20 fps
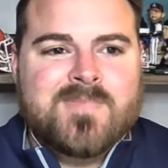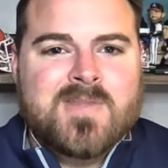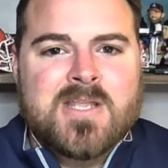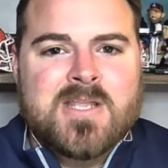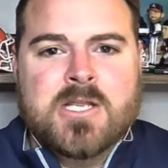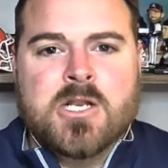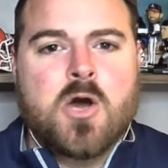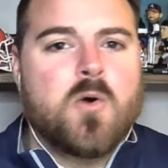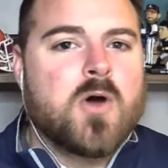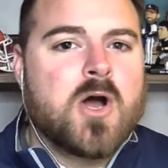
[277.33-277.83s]

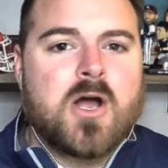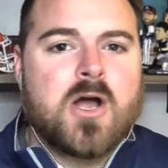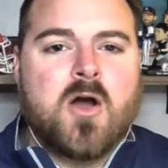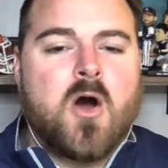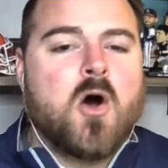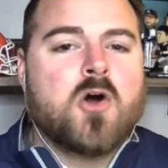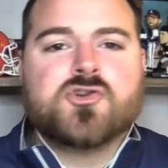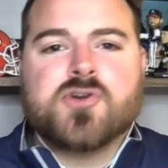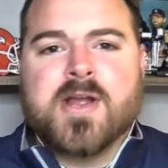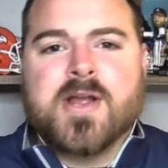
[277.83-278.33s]

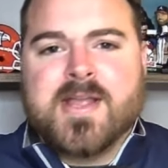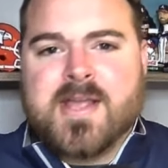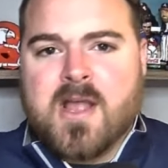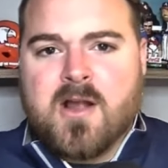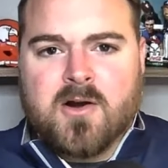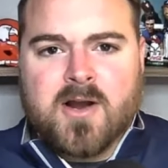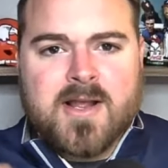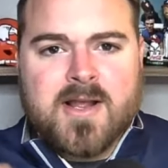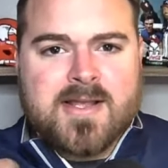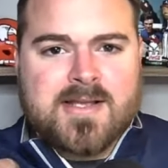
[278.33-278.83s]

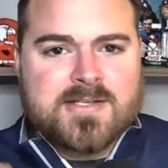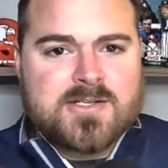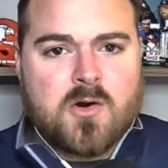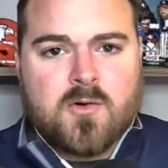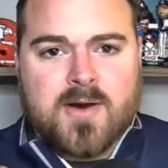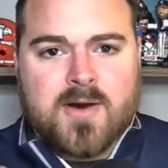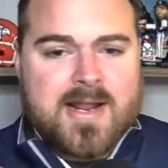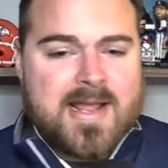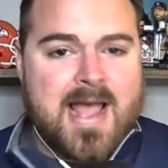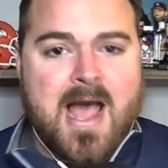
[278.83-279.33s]
Kirik is
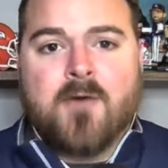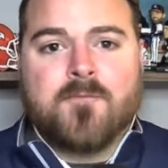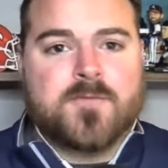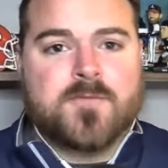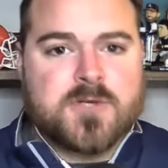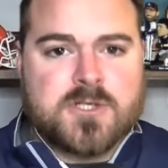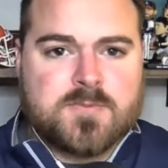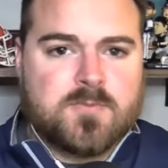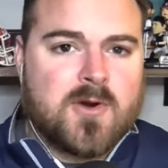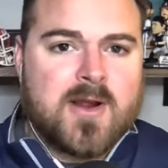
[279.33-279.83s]
already out
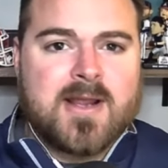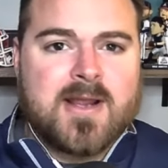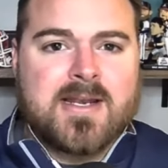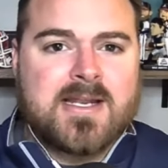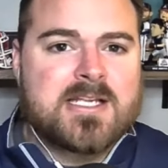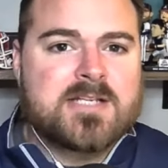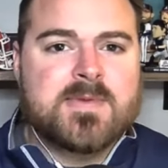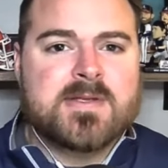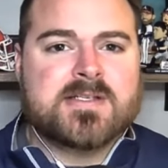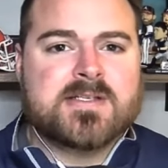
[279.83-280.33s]
for spring, and
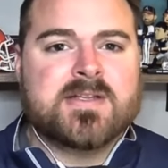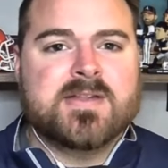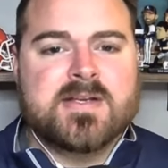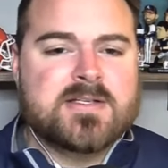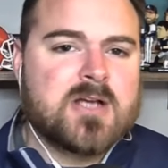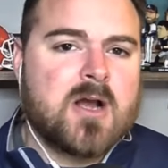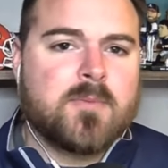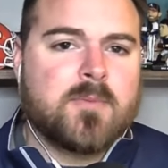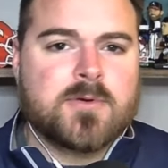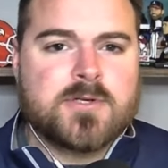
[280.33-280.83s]
he's missing
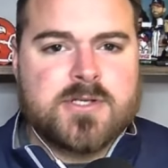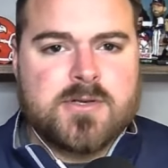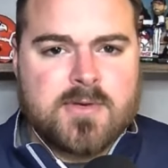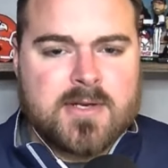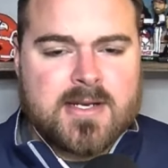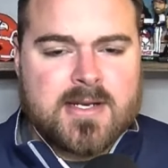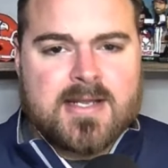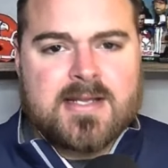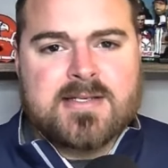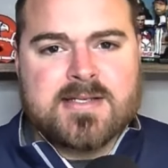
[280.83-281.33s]
these
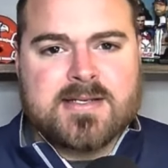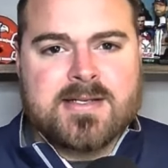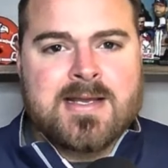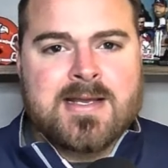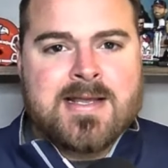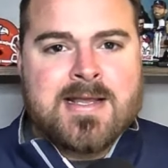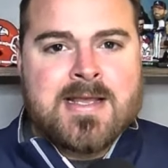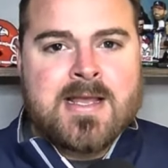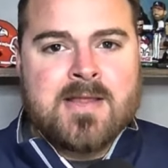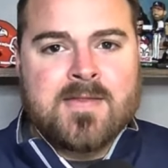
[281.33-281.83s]
opportunities, and
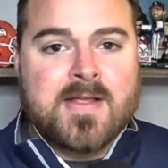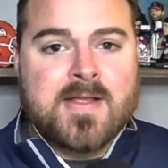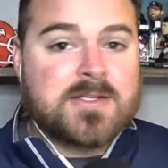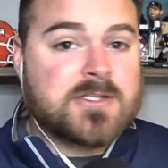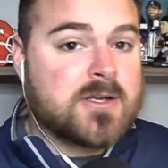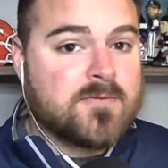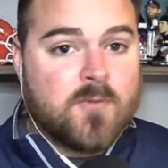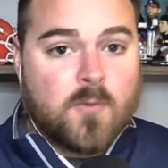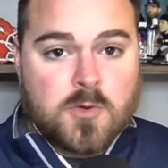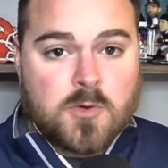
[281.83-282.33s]
that's
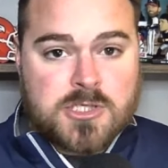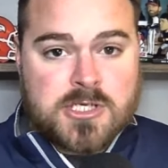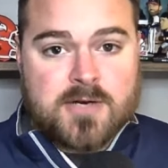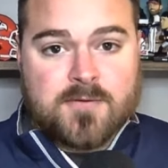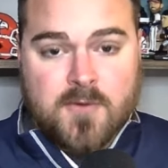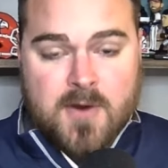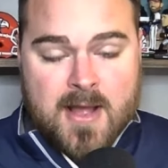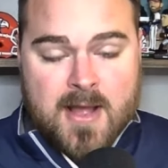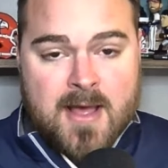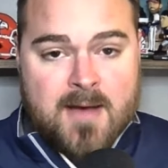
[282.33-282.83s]
unfortunate
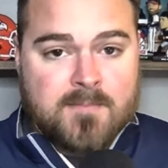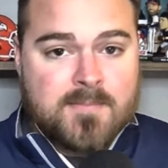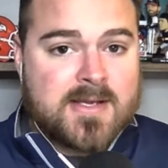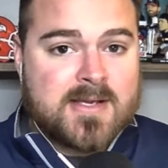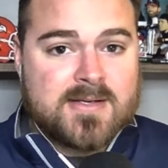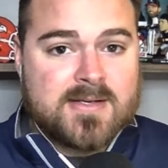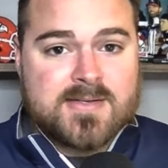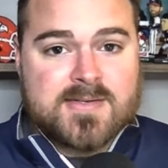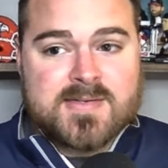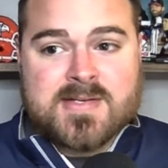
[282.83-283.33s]
for him
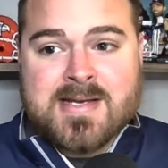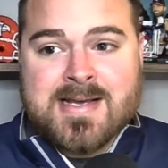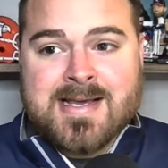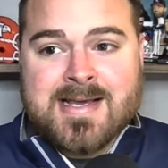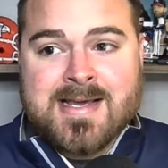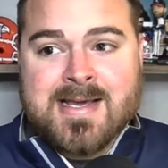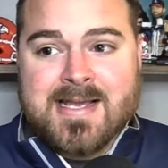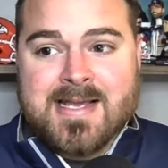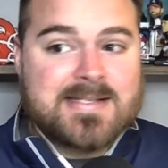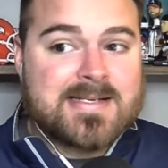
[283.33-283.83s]
because
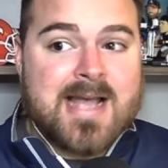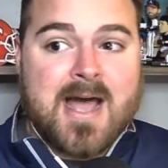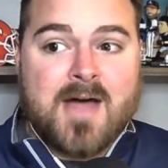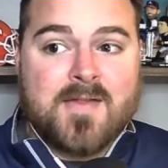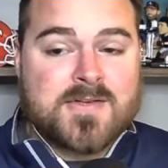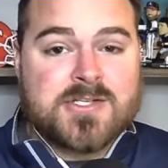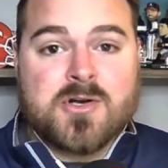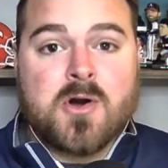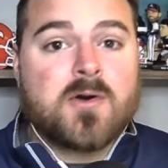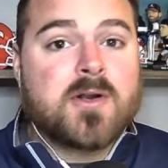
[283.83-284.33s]
he's a guy
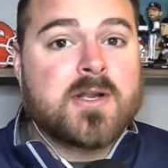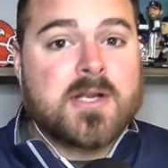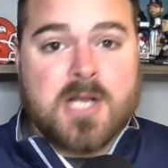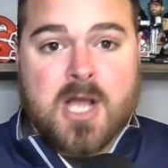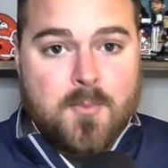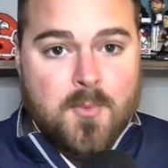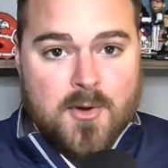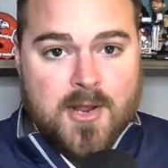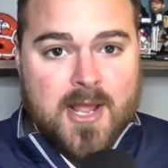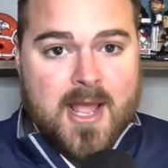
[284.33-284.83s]
that started a
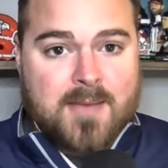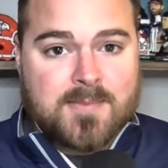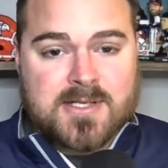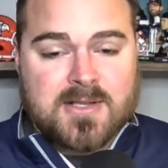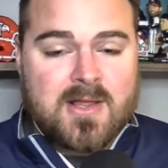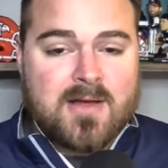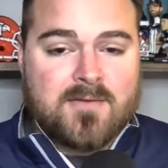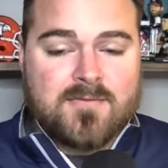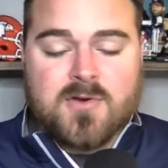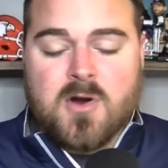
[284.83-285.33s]
couple of games
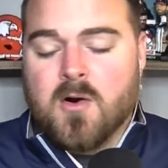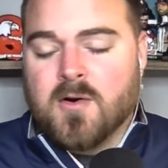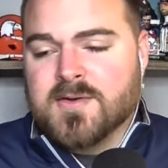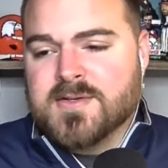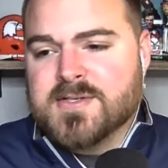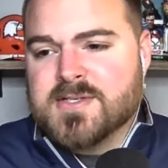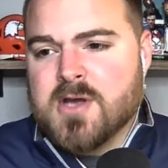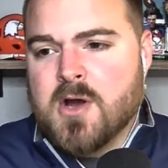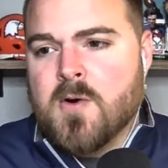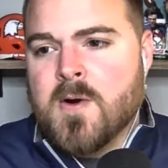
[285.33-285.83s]
at left
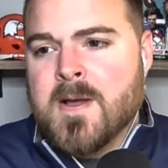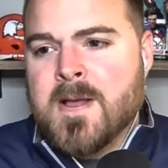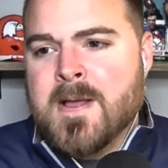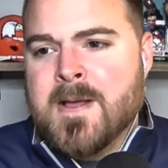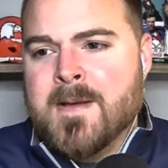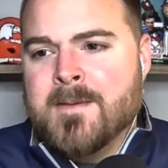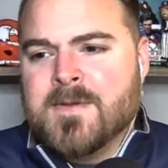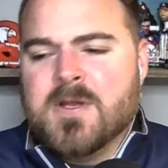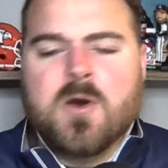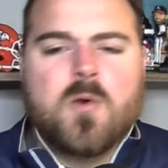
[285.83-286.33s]
guard. So,
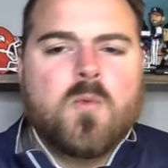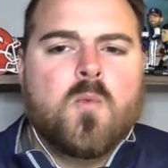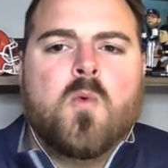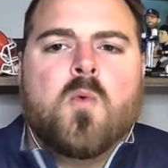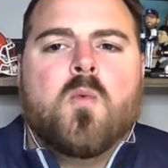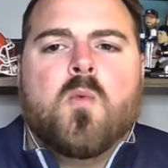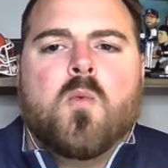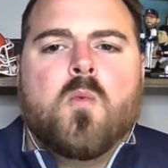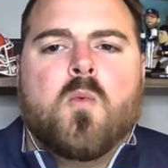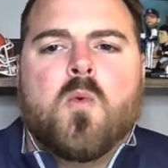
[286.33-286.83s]
you know,
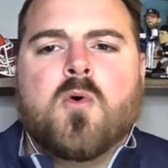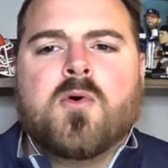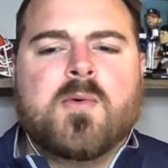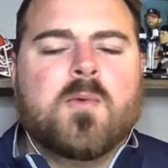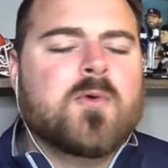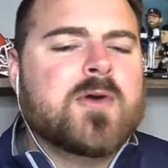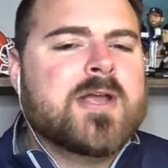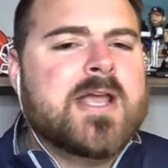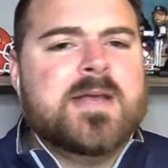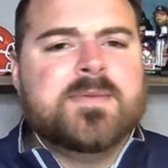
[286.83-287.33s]

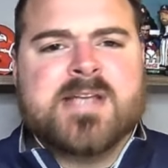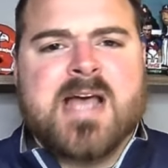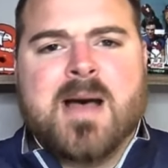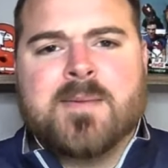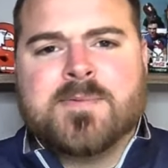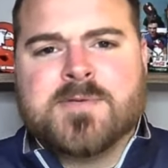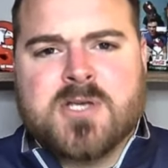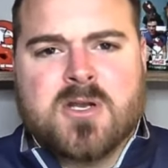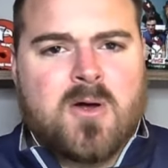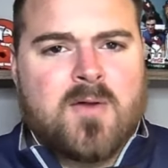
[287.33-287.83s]
we'll keep
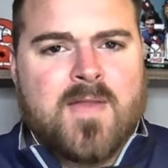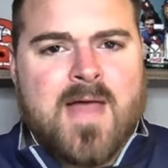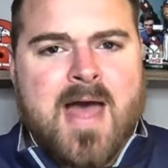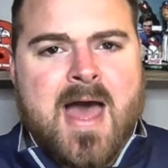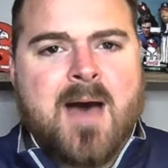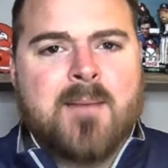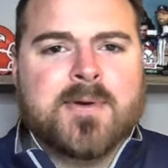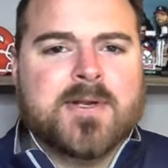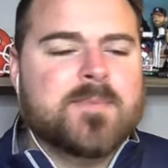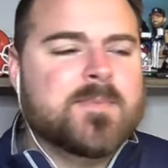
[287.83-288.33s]
tabs on all
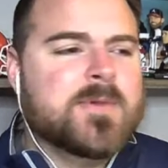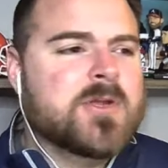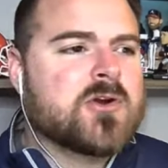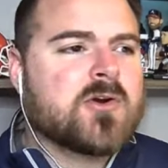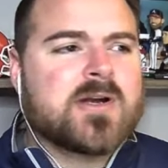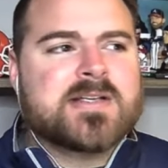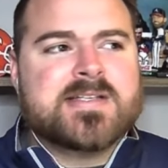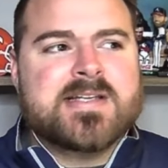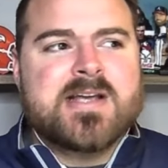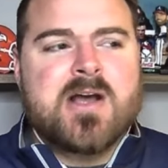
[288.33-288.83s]
that. But, I mean, you're
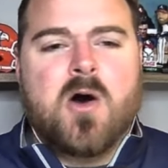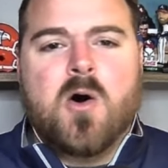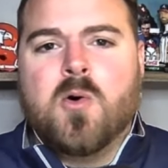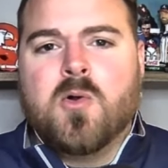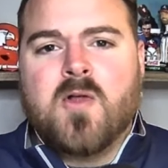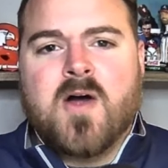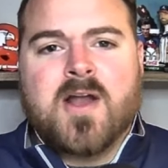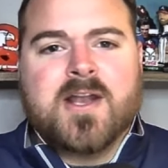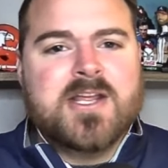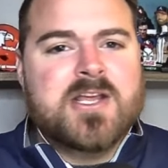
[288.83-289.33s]
going to see a
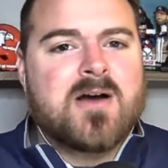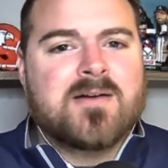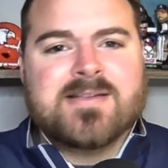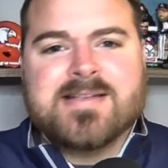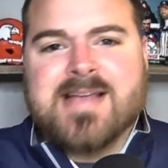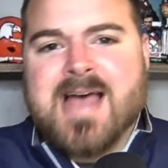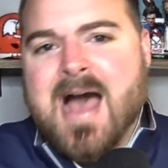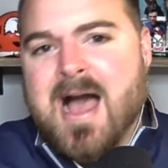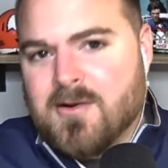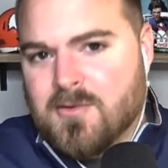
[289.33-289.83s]
whole lot of young
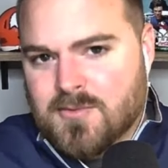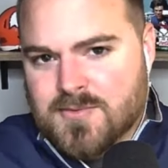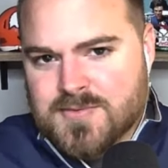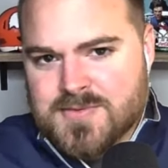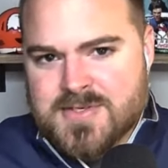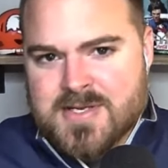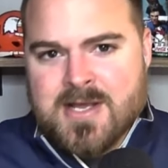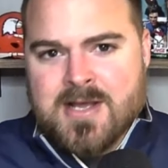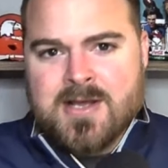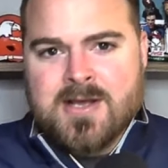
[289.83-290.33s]

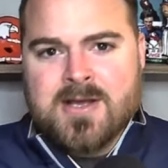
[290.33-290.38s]
tackles.